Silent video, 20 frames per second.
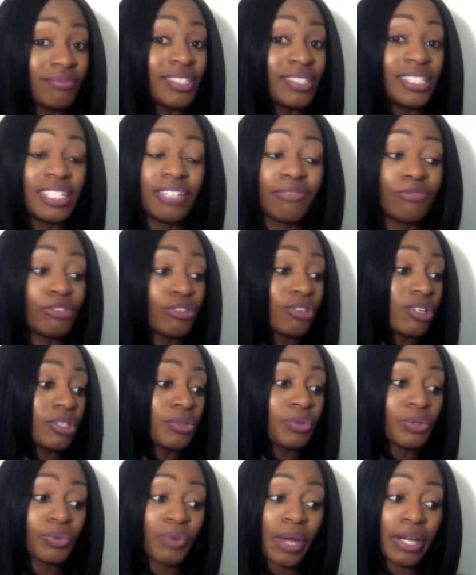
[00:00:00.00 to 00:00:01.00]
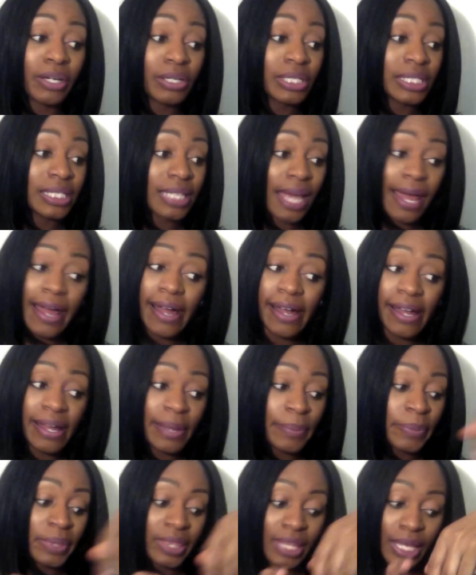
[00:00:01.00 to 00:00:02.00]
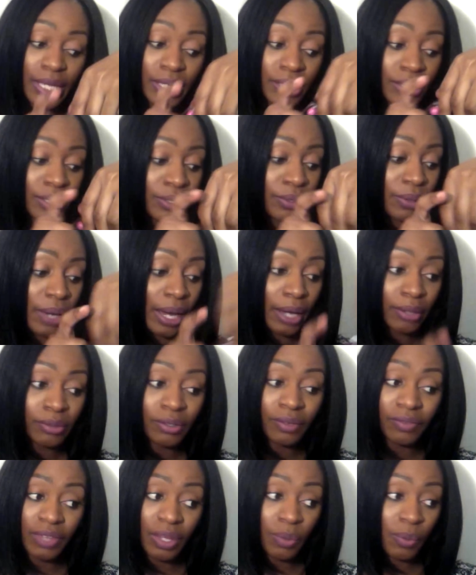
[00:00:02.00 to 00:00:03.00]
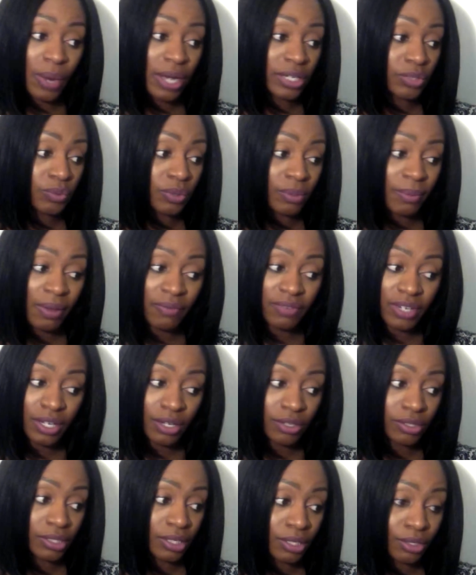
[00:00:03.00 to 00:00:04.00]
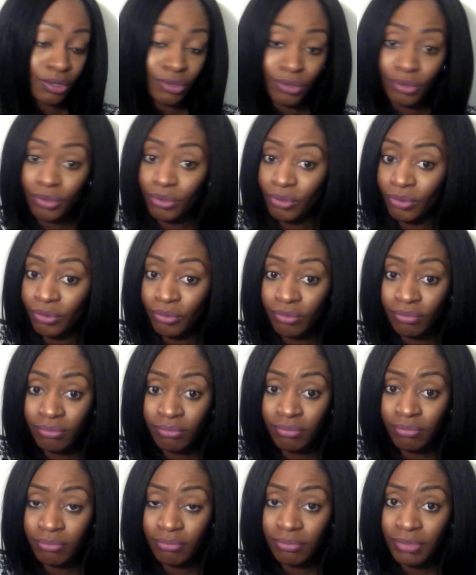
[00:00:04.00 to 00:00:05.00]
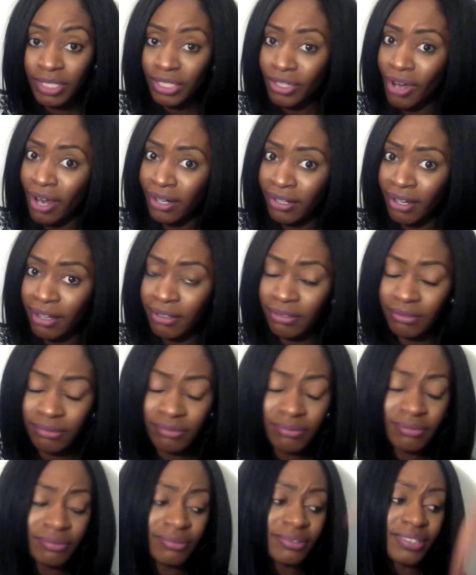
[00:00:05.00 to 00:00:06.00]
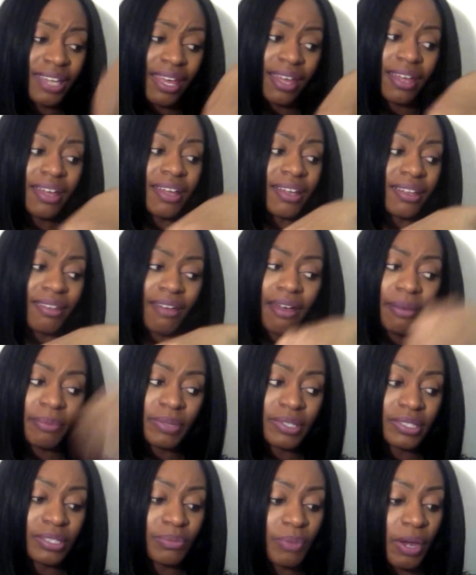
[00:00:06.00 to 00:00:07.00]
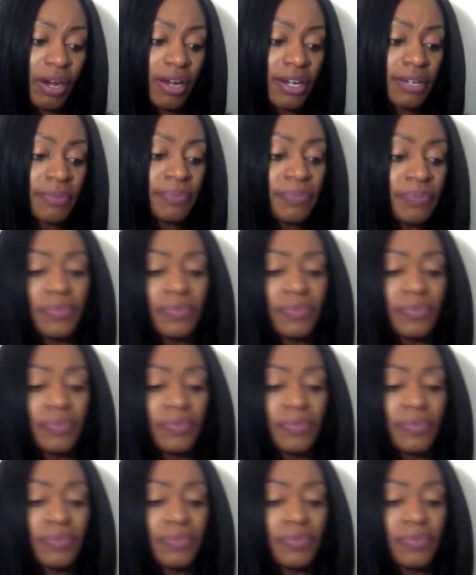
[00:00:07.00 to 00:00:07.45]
Diva Trust was right on time. Thank you. I don't know if they watched one of my videos and knew. Did y'all know? Dang, y'all be smart.